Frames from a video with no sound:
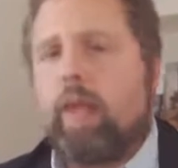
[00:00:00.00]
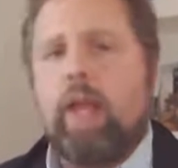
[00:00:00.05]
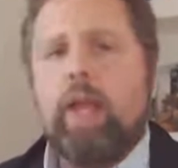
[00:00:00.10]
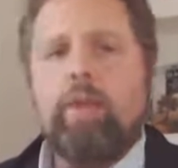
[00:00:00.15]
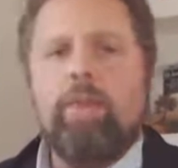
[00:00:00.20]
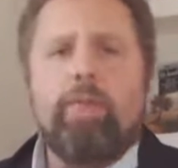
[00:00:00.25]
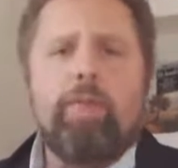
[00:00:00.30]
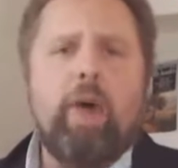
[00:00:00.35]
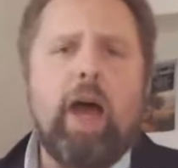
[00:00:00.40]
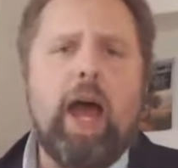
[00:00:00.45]

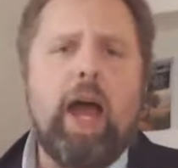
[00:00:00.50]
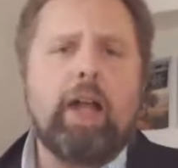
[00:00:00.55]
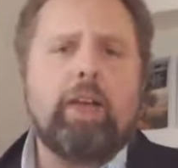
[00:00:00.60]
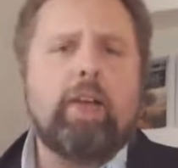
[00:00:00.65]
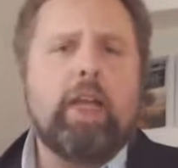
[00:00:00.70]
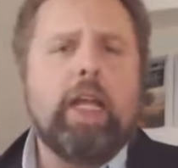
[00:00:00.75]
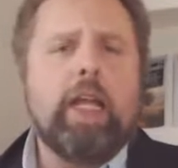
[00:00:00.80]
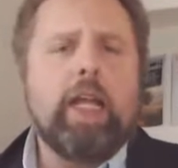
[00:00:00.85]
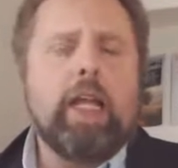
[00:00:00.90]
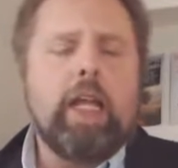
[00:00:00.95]
In
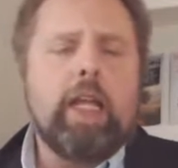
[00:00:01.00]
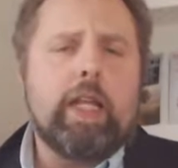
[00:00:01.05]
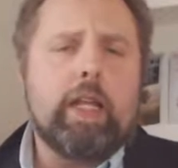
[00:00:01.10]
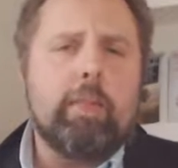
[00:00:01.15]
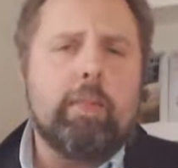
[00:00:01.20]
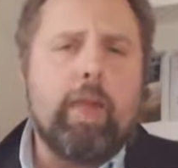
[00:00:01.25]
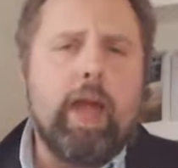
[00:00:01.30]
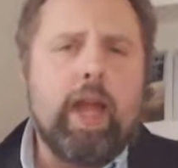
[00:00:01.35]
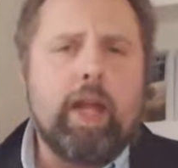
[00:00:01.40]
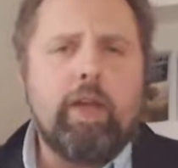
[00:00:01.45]
fact,
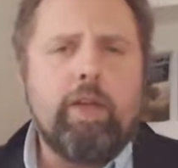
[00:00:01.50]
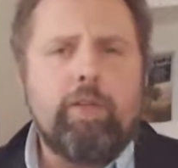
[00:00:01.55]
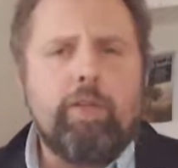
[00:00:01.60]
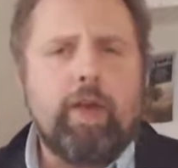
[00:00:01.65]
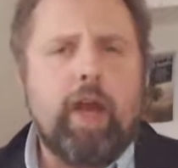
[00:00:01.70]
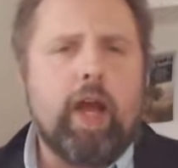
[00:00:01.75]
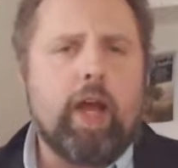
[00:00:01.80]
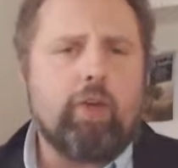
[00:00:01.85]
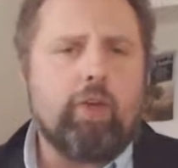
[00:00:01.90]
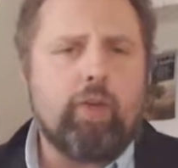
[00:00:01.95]
the
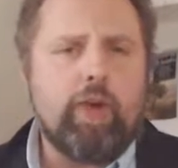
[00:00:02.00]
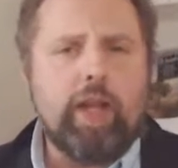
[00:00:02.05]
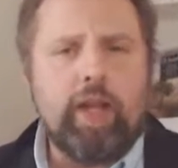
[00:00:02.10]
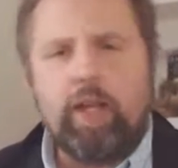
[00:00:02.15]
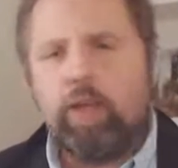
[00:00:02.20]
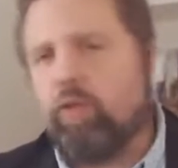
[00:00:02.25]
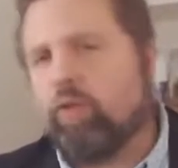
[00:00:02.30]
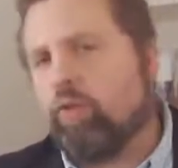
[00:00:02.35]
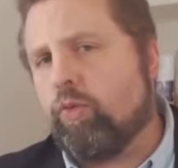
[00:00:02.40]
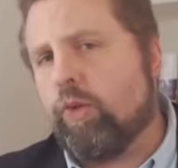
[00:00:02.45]
manufacturing
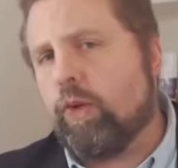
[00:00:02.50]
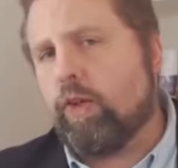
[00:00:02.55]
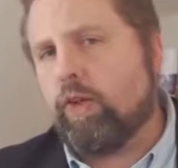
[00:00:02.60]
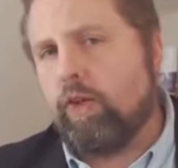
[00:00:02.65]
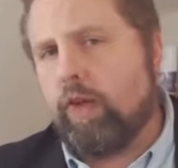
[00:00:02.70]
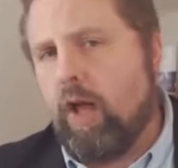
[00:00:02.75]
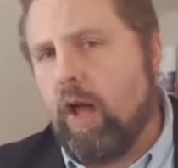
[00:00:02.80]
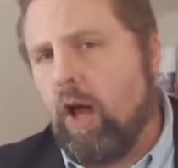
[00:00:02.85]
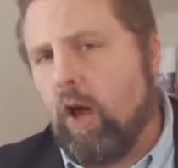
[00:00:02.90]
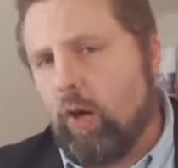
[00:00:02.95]
industry
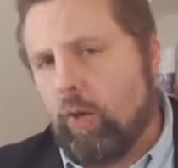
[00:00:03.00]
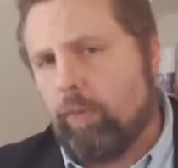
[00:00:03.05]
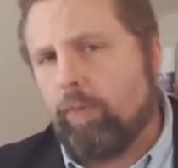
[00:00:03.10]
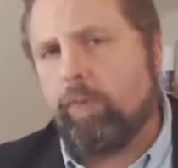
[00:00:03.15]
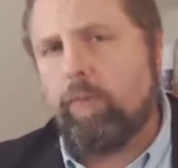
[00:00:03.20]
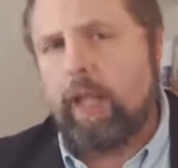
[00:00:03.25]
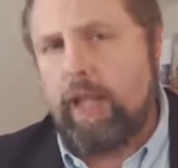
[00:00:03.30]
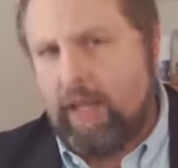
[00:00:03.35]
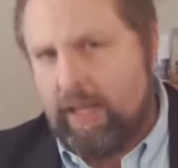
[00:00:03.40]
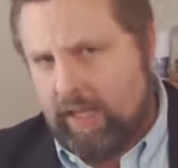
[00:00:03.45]

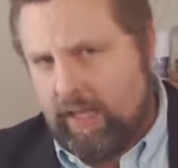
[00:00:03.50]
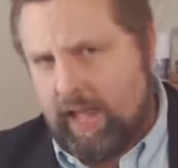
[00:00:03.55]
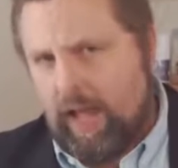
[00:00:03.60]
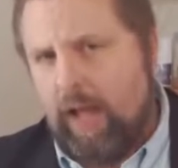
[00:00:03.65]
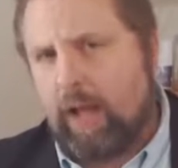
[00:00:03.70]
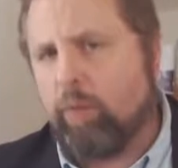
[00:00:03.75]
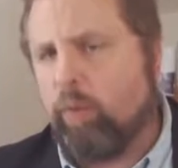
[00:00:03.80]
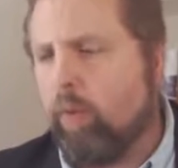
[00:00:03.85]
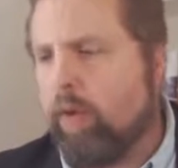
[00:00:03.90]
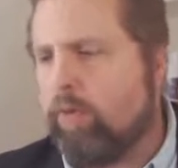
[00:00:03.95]
alone, in
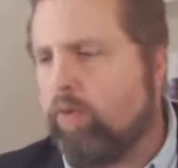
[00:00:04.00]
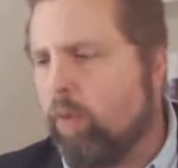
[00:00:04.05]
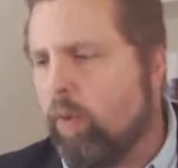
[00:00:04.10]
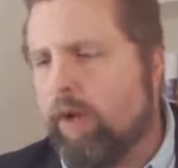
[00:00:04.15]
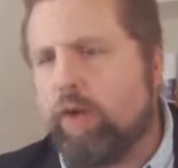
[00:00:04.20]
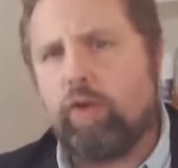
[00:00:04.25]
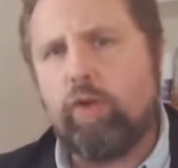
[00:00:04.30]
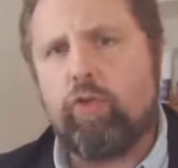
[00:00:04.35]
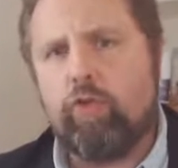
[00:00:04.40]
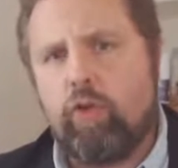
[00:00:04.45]
that, we've
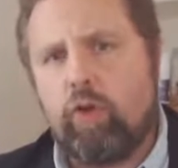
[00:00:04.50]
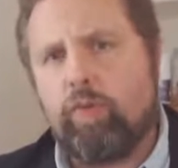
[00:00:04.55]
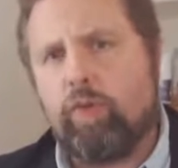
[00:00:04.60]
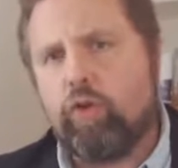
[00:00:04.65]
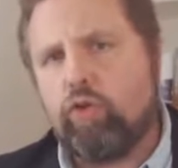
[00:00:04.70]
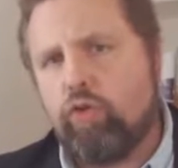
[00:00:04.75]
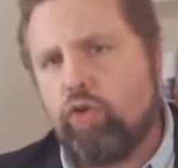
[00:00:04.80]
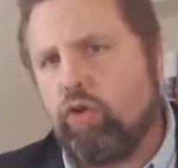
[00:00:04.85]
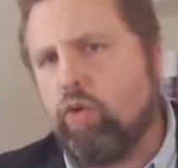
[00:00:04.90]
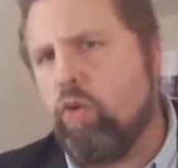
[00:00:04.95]
witnessed over
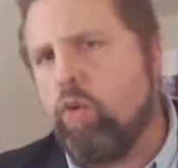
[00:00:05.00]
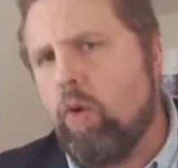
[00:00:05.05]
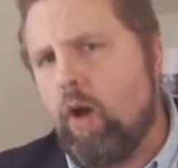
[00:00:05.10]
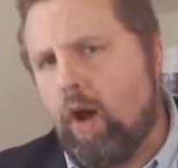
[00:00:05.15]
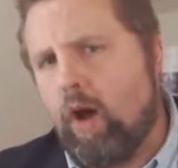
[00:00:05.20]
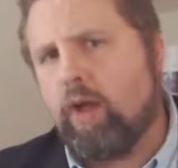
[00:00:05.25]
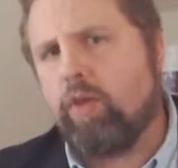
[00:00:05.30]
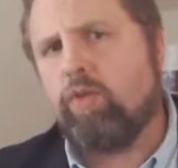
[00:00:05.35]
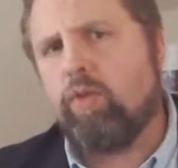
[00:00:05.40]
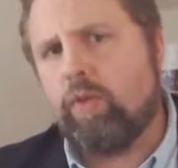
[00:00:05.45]

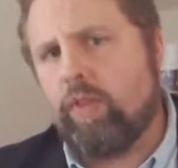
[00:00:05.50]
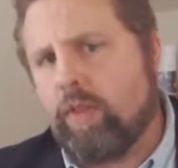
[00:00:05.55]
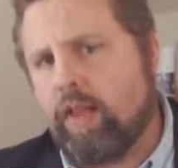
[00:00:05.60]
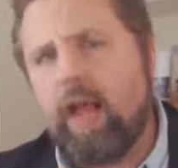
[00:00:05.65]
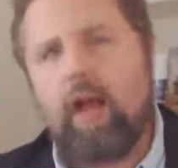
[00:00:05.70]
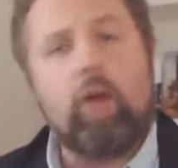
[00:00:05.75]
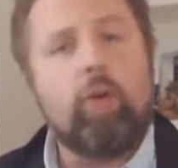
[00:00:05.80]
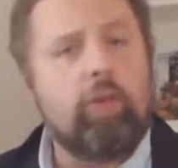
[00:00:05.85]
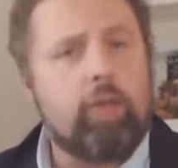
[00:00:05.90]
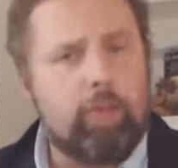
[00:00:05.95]

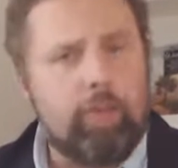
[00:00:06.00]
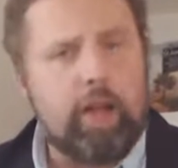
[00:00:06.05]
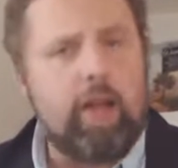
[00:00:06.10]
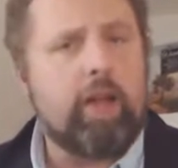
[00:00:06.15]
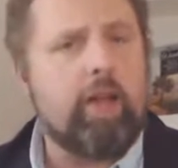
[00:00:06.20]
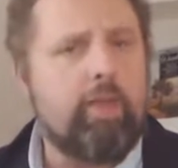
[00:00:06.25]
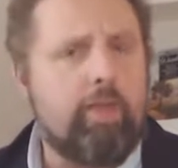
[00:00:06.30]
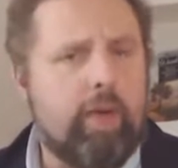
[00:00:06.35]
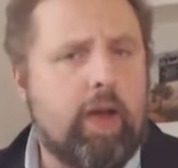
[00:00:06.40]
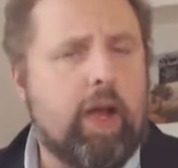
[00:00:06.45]
200,000
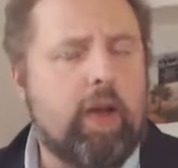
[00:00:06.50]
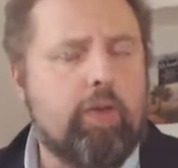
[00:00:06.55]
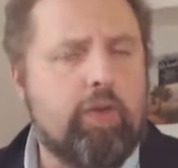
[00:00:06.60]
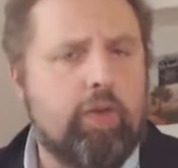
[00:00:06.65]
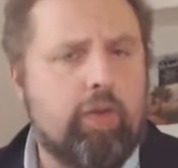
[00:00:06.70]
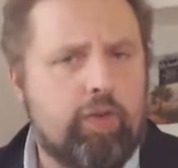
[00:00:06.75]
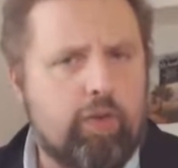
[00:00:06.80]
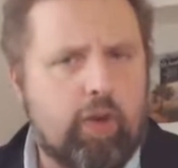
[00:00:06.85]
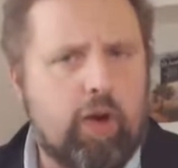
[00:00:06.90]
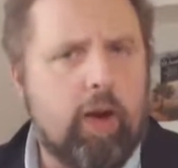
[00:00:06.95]

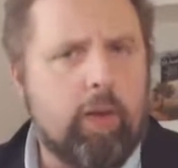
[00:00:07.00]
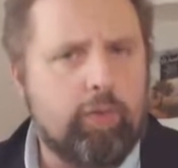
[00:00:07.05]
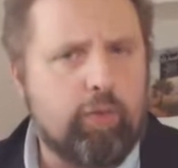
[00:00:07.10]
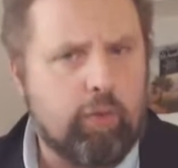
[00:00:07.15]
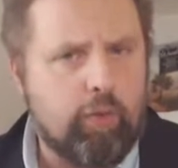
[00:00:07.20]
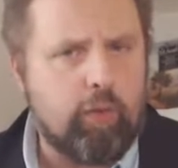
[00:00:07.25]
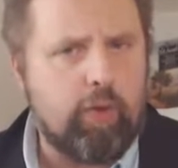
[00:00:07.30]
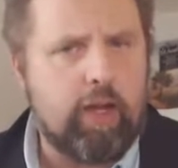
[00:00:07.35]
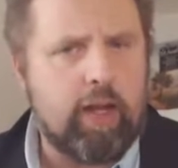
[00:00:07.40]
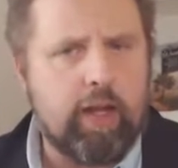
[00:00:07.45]
manufacturing jobs
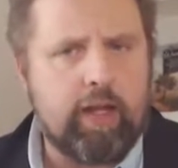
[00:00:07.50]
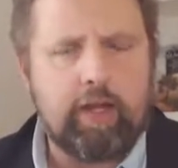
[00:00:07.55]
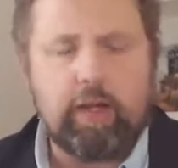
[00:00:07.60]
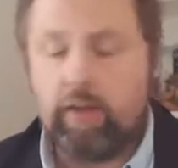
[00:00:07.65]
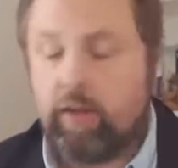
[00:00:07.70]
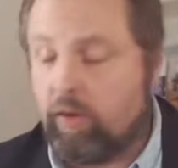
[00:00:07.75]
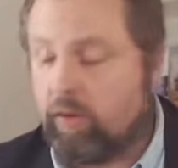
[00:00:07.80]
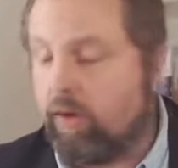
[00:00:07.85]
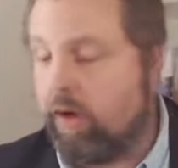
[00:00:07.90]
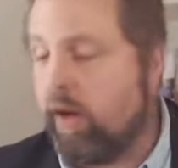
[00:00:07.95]
created
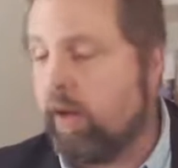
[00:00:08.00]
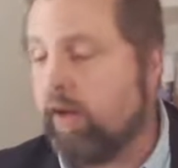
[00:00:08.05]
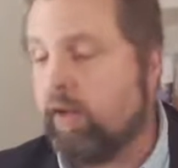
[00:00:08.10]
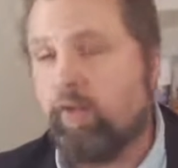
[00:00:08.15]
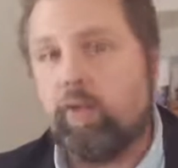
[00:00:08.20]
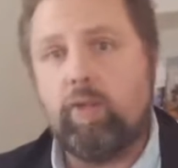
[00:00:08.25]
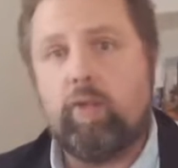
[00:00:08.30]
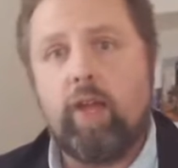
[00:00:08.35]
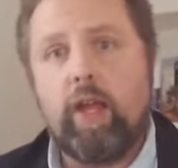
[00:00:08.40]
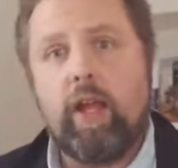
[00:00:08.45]
in the
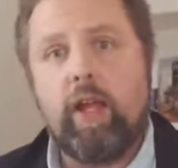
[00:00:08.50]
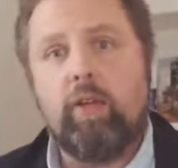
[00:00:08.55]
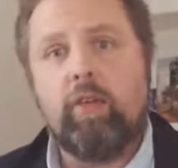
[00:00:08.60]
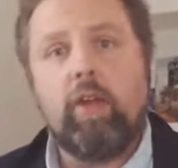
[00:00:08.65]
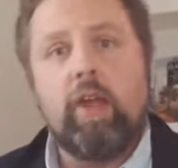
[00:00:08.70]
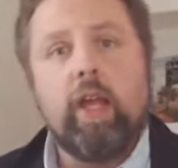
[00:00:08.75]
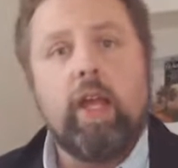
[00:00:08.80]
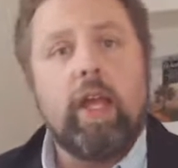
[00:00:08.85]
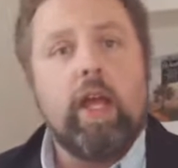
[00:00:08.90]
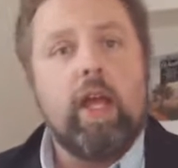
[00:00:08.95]
United States.